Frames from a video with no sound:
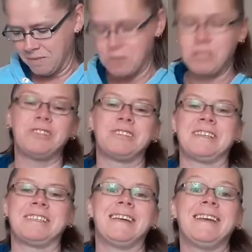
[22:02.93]
As soon as I
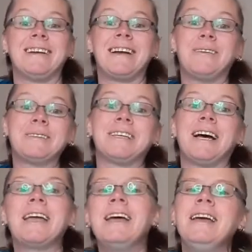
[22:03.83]
seen it, I was
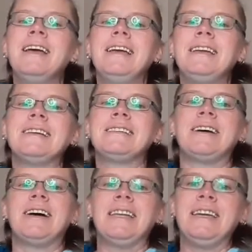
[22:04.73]
like, yes,
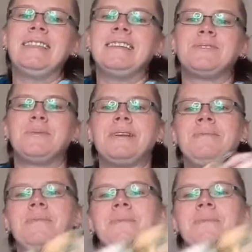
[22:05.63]
I need this one.